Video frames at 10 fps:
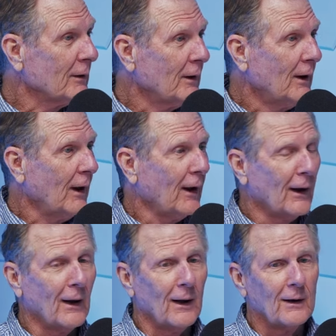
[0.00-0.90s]
Right.
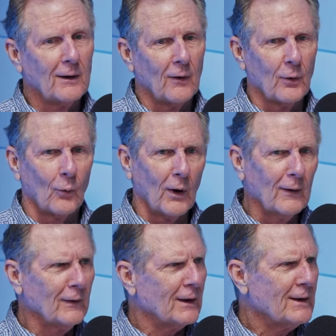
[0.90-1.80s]
And the
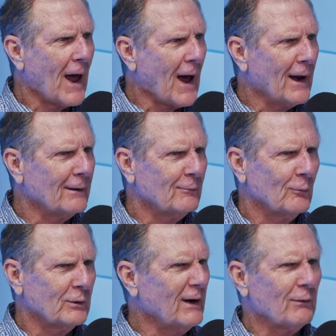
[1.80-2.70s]
one that dad,
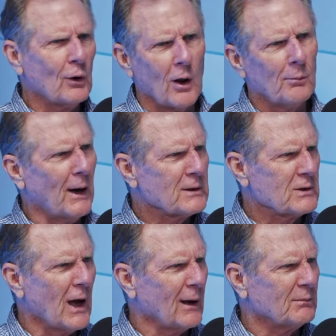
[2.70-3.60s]
we didn't even call him by his
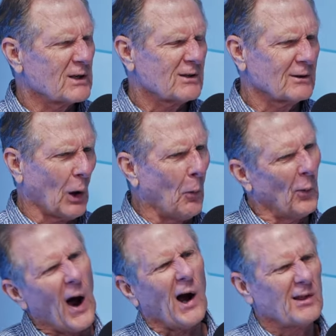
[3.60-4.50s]
name, just the
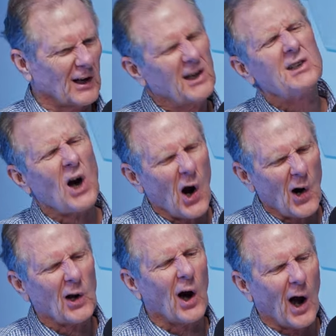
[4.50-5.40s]
rock, the
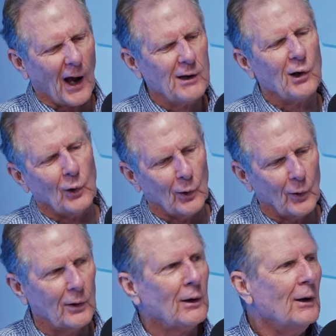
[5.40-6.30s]
guitar guy,
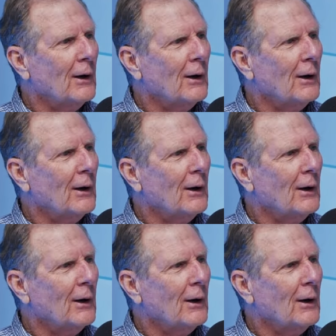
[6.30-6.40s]
dude.